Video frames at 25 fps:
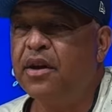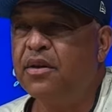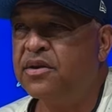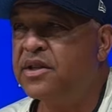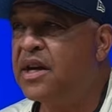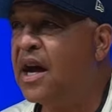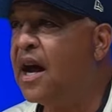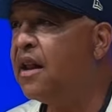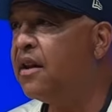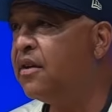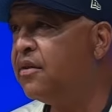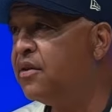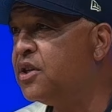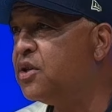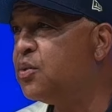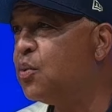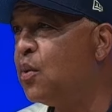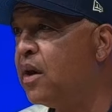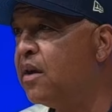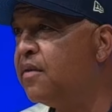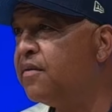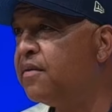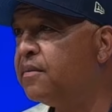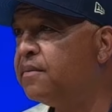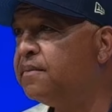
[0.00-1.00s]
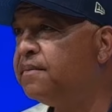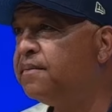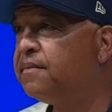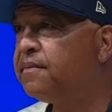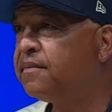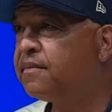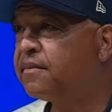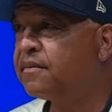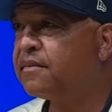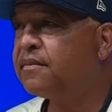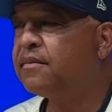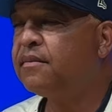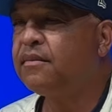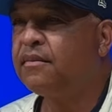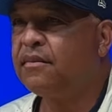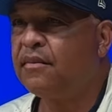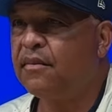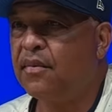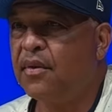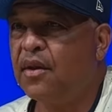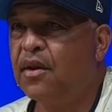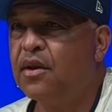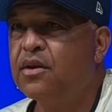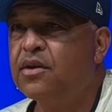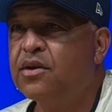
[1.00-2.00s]
Tyler is one of
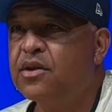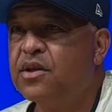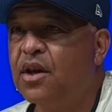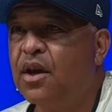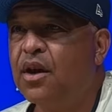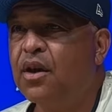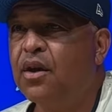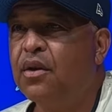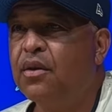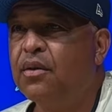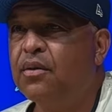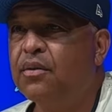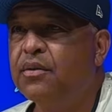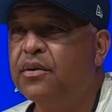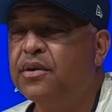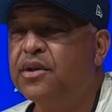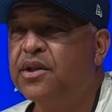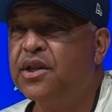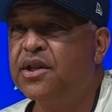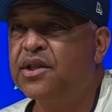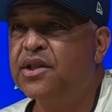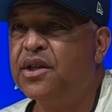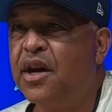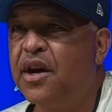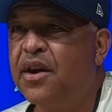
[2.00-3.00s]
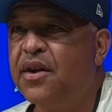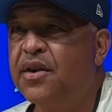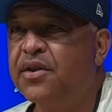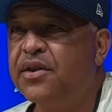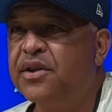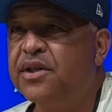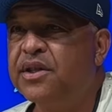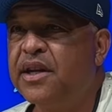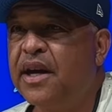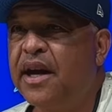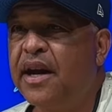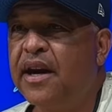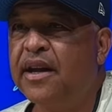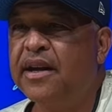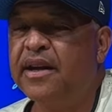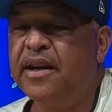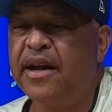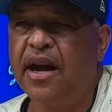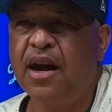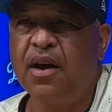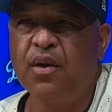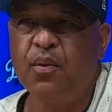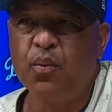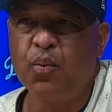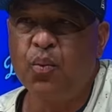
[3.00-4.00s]
them. So just understand that,
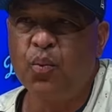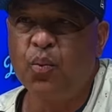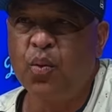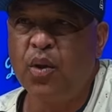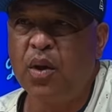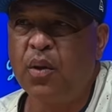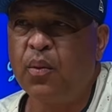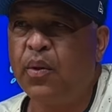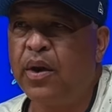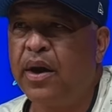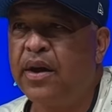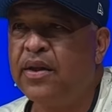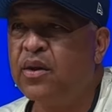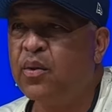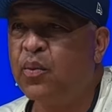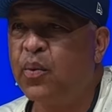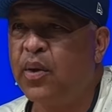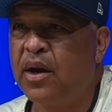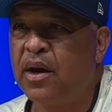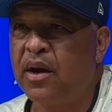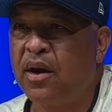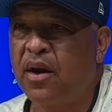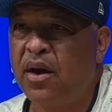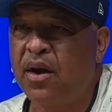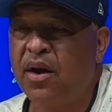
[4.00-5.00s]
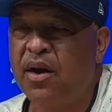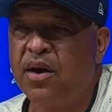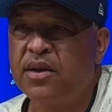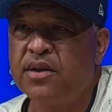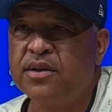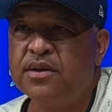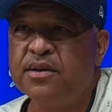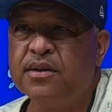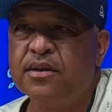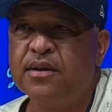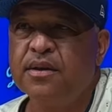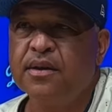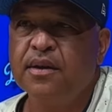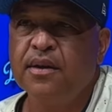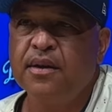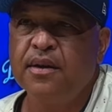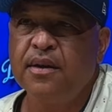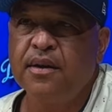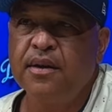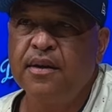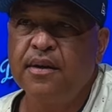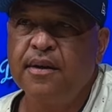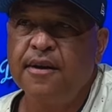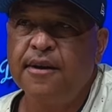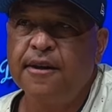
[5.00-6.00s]
yeah, we're red in the win-loss.
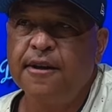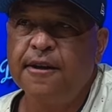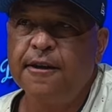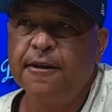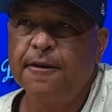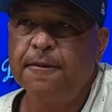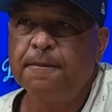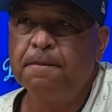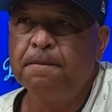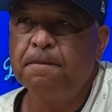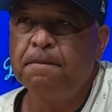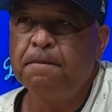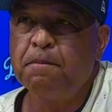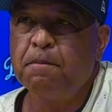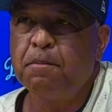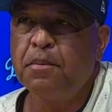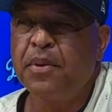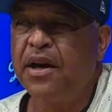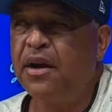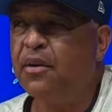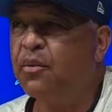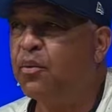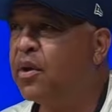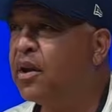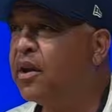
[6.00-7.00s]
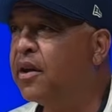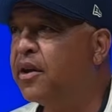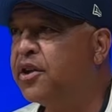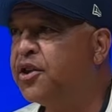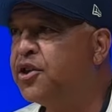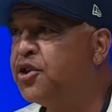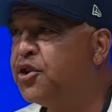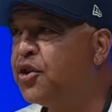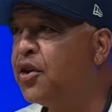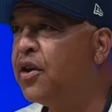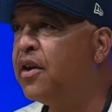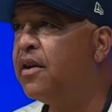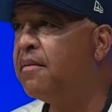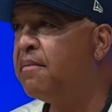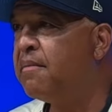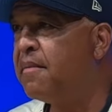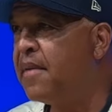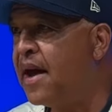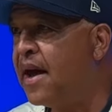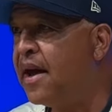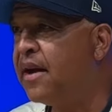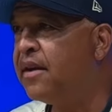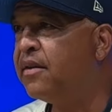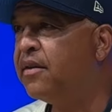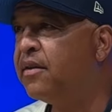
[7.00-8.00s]
But it really shouldn't
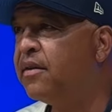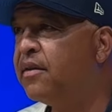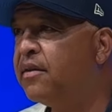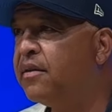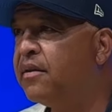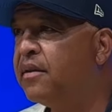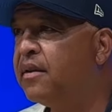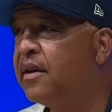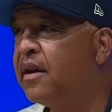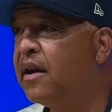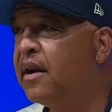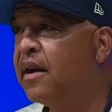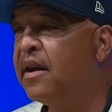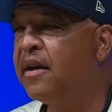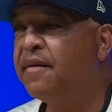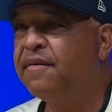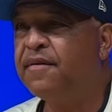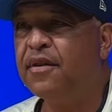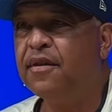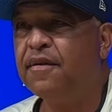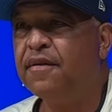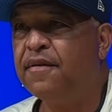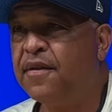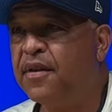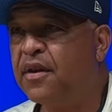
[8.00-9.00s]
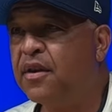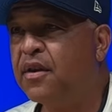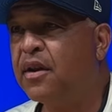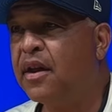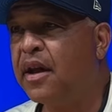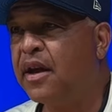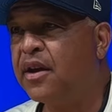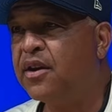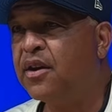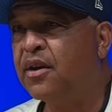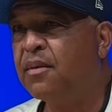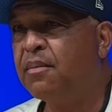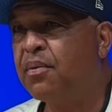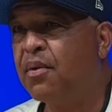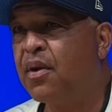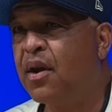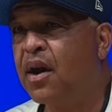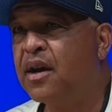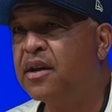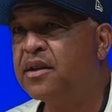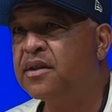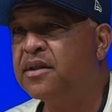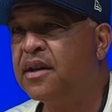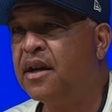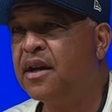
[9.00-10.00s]
matter if you feel like your
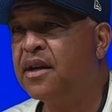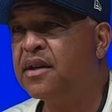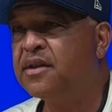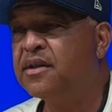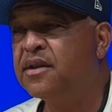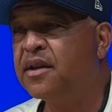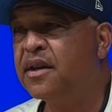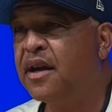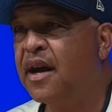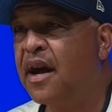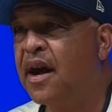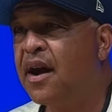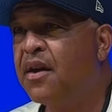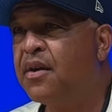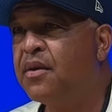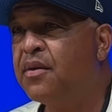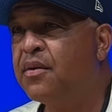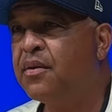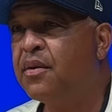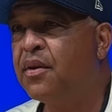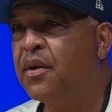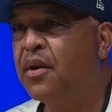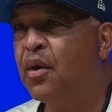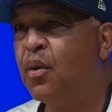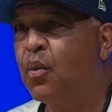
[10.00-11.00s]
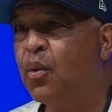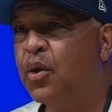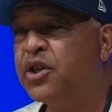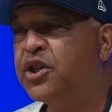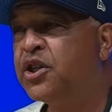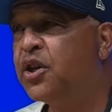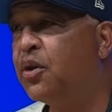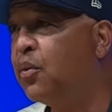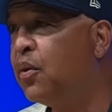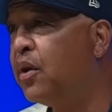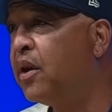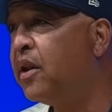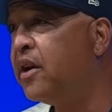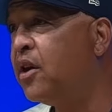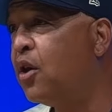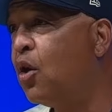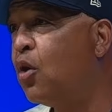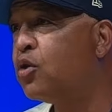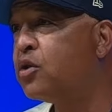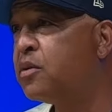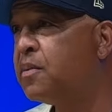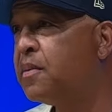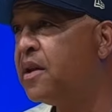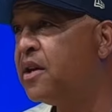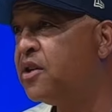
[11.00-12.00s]
process and how what you're really
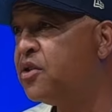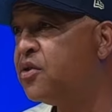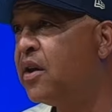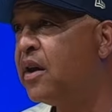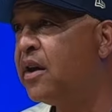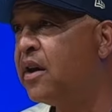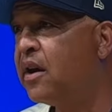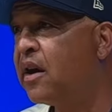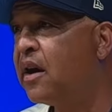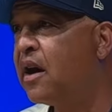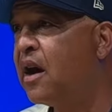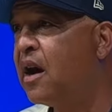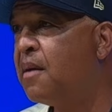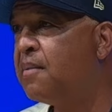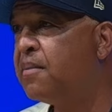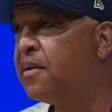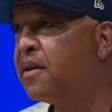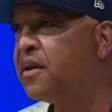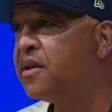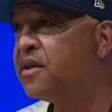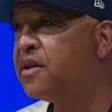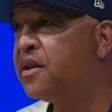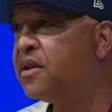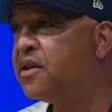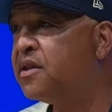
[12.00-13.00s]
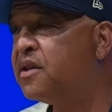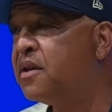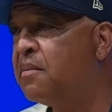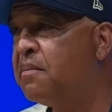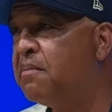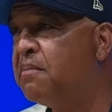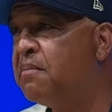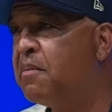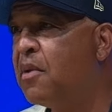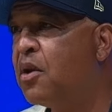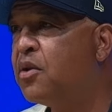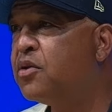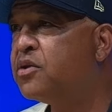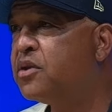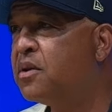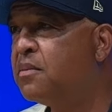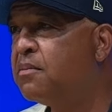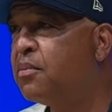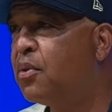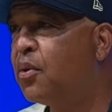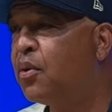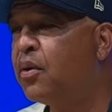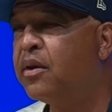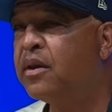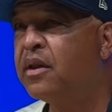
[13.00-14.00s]
ultimately trying to accomplish is the most
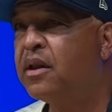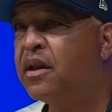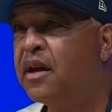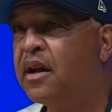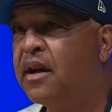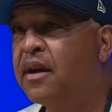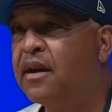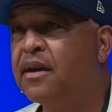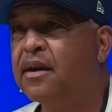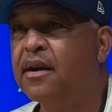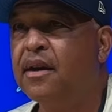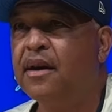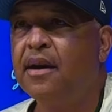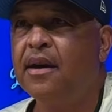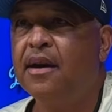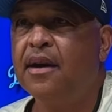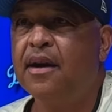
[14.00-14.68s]
important thing.